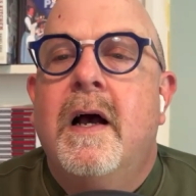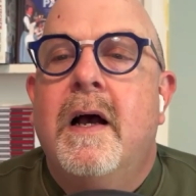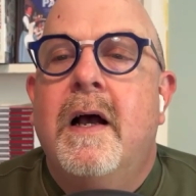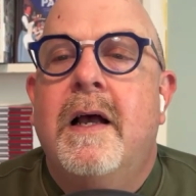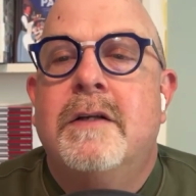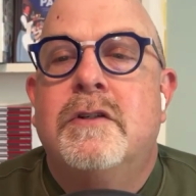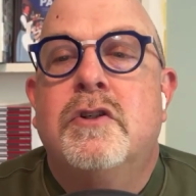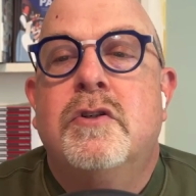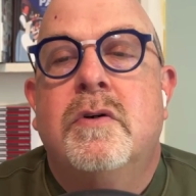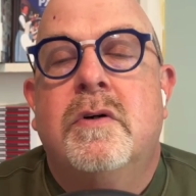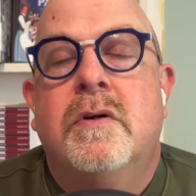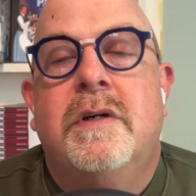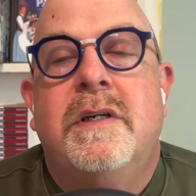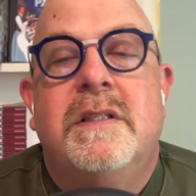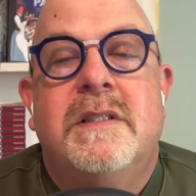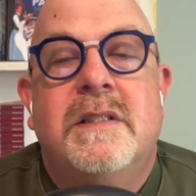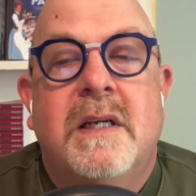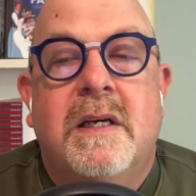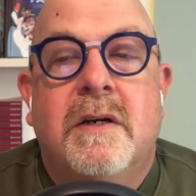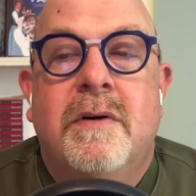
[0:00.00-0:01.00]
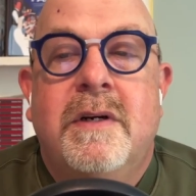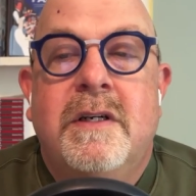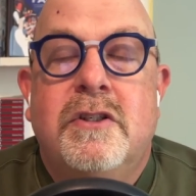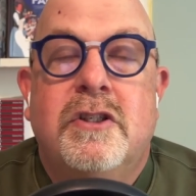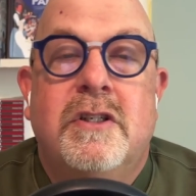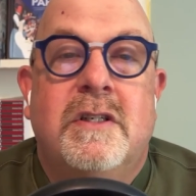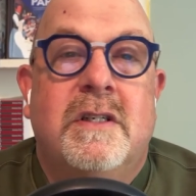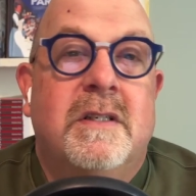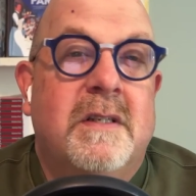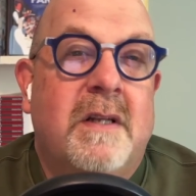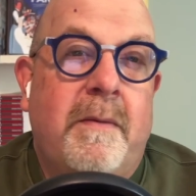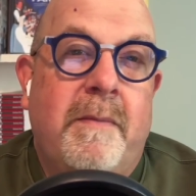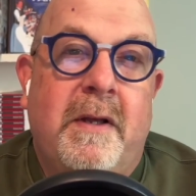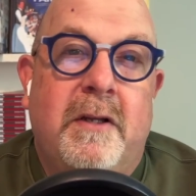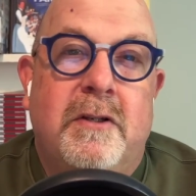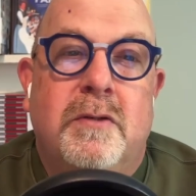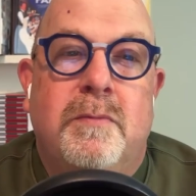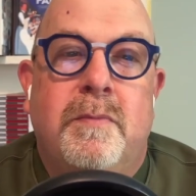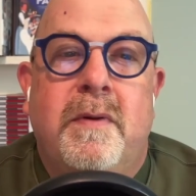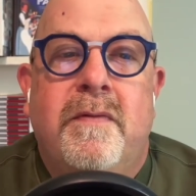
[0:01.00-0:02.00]
It's sugary secretion, as I
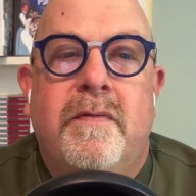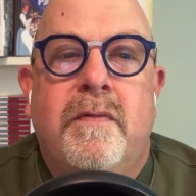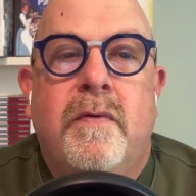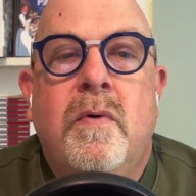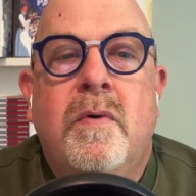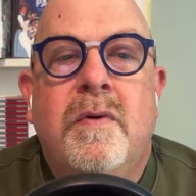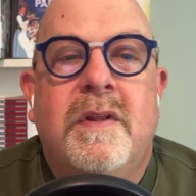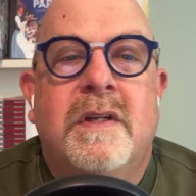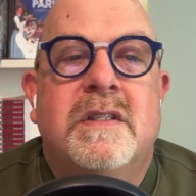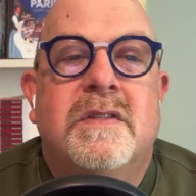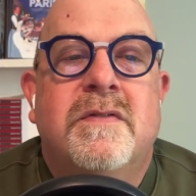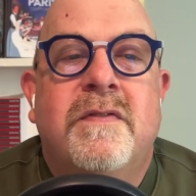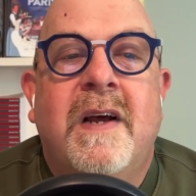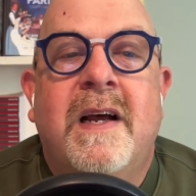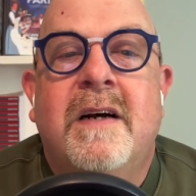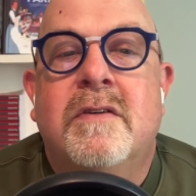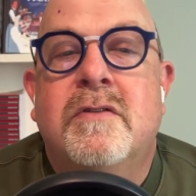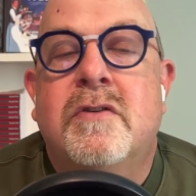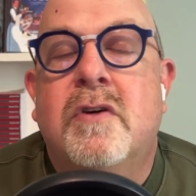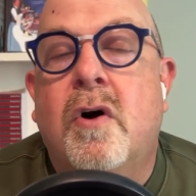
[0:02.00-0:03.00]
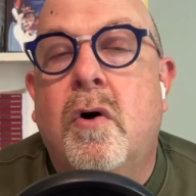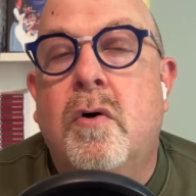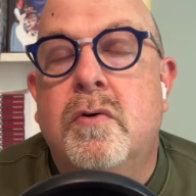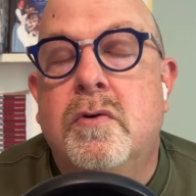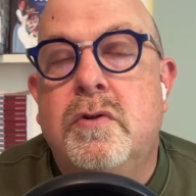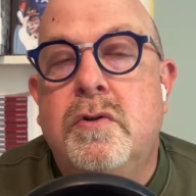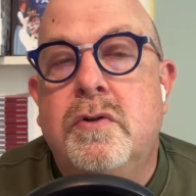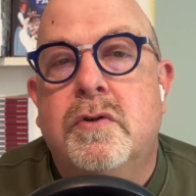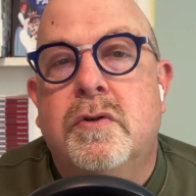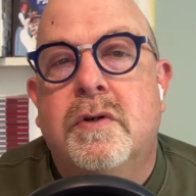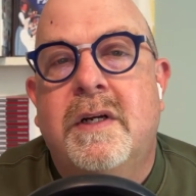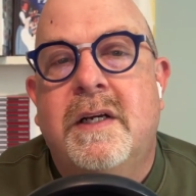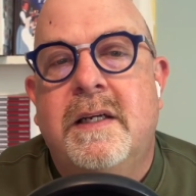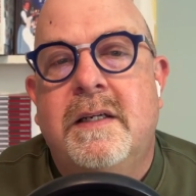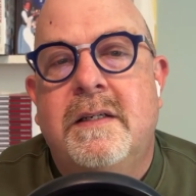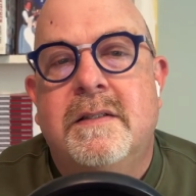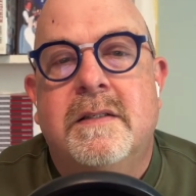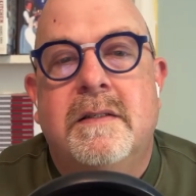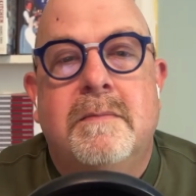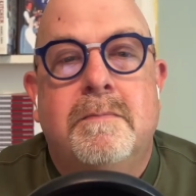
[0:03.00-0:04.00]
mentioned before, that's found on
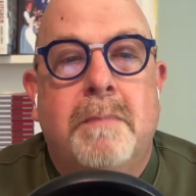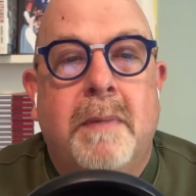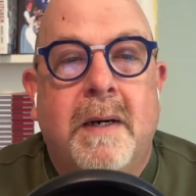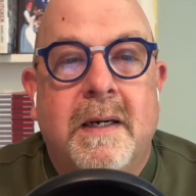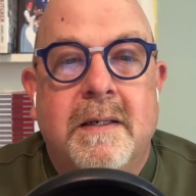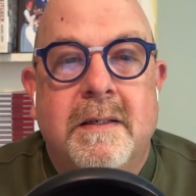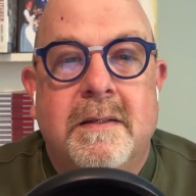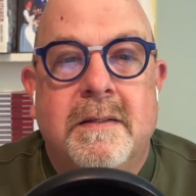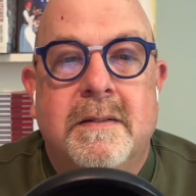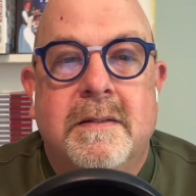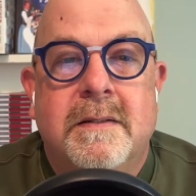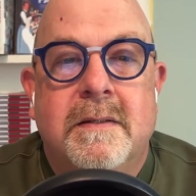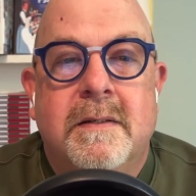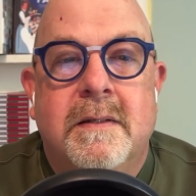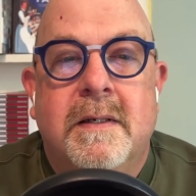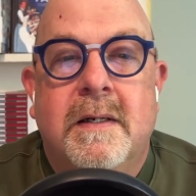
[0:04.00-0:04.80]
trees and bugs.